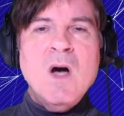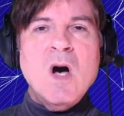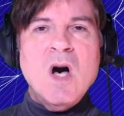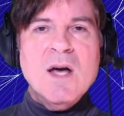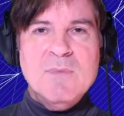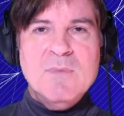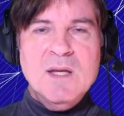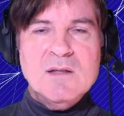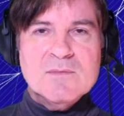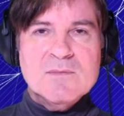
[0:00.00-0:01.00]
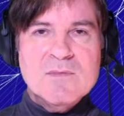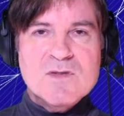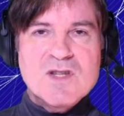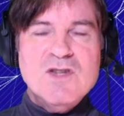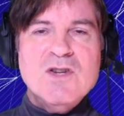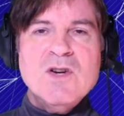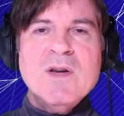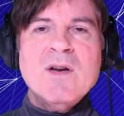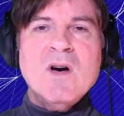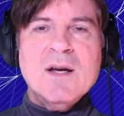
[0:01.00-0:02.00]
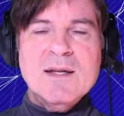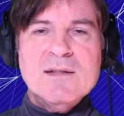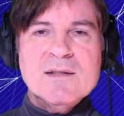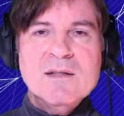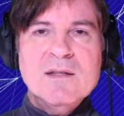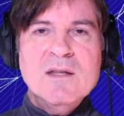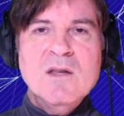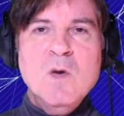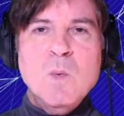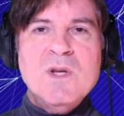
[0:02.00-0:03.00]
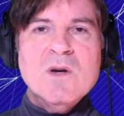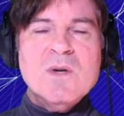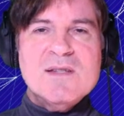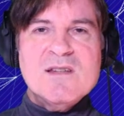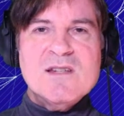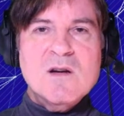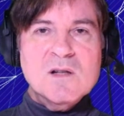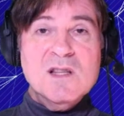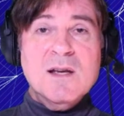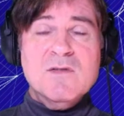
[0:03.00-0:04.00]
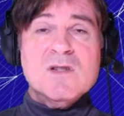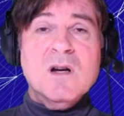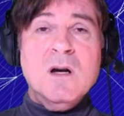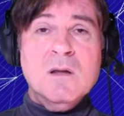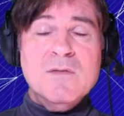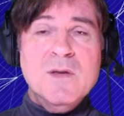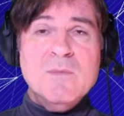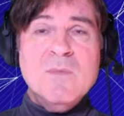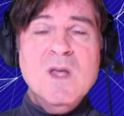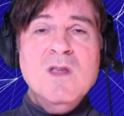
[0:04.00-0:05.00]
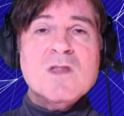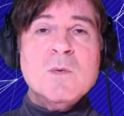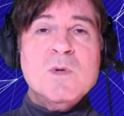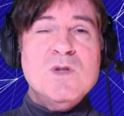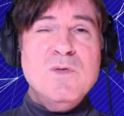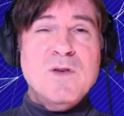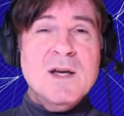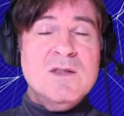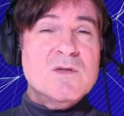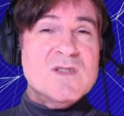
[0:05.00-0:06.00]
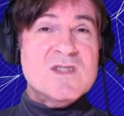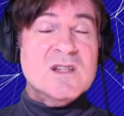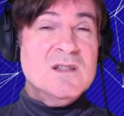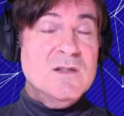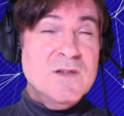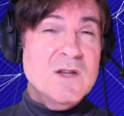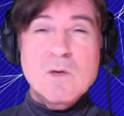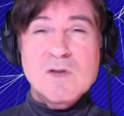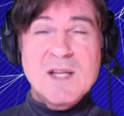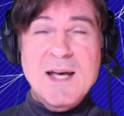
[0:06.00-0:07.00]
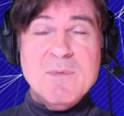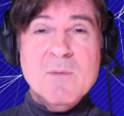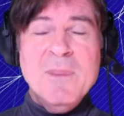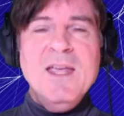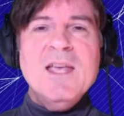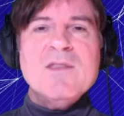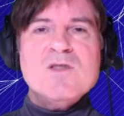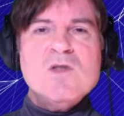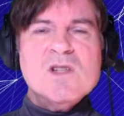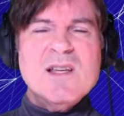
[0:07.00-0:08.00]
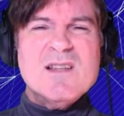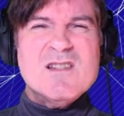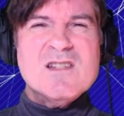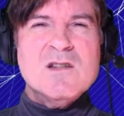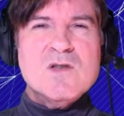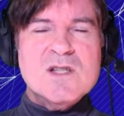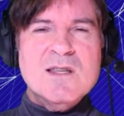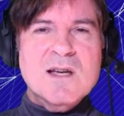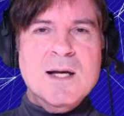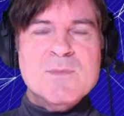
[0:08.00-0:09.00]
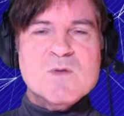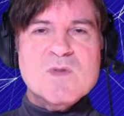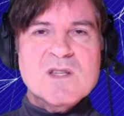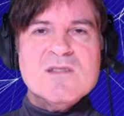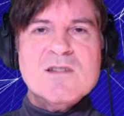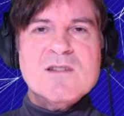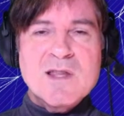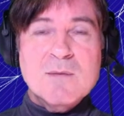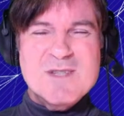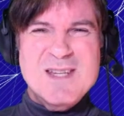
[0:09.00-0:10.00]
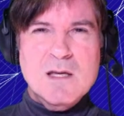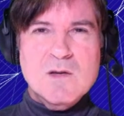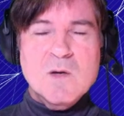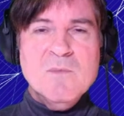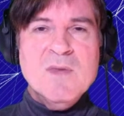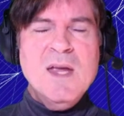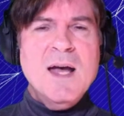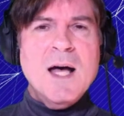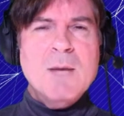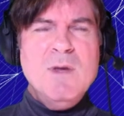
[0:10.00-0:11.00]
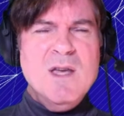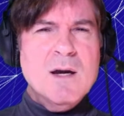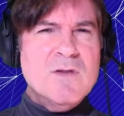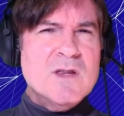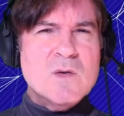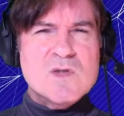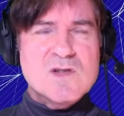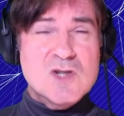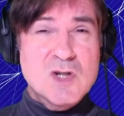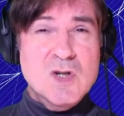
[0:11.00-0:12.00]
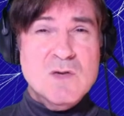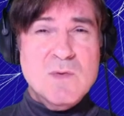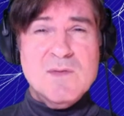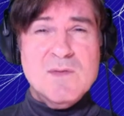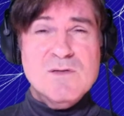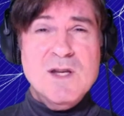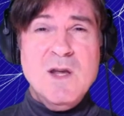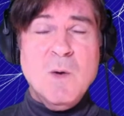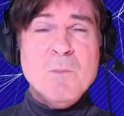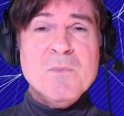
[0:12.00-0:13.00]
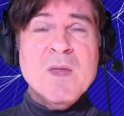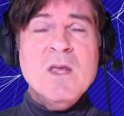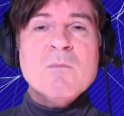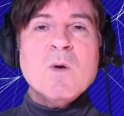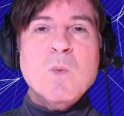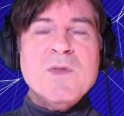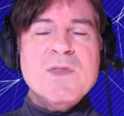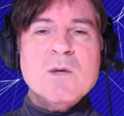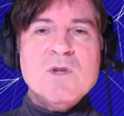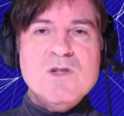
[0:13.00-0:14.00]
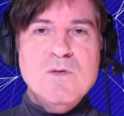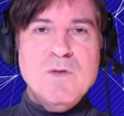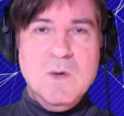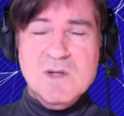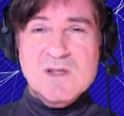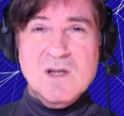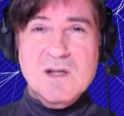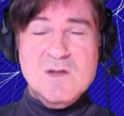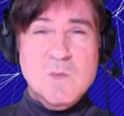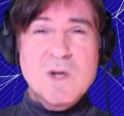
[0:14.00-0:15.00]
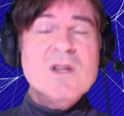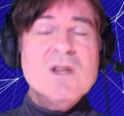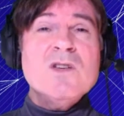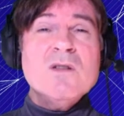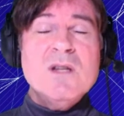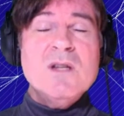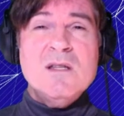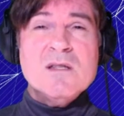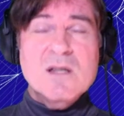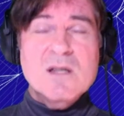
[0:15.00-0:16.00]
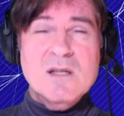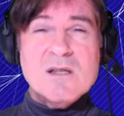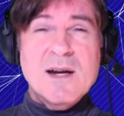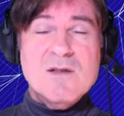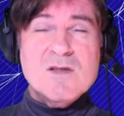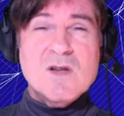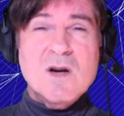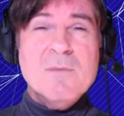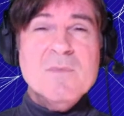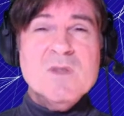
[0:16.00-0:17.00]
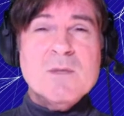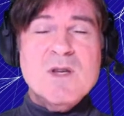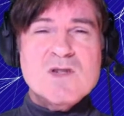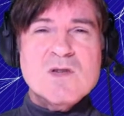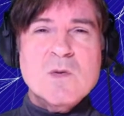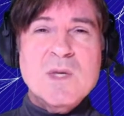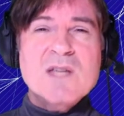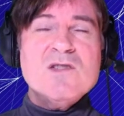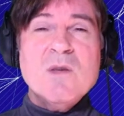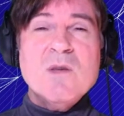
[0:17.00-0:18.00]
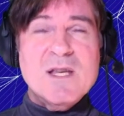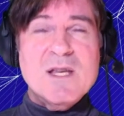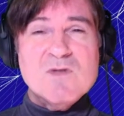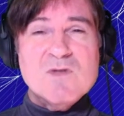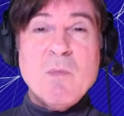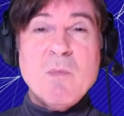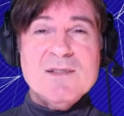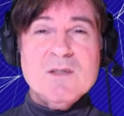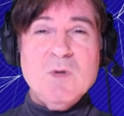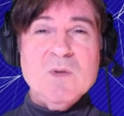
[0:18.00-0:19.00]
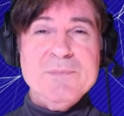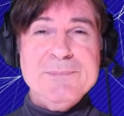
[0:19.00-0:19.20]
automate, secure, and audit. We don't necessarily leverage all of them, though we do find there's significant overlap. And there's usually a synergy that comes with considering them together. I'll be covering those in turn throughout this video. But one thing we do focus on is what your needs and desires are to make sure that we get you the best result possible.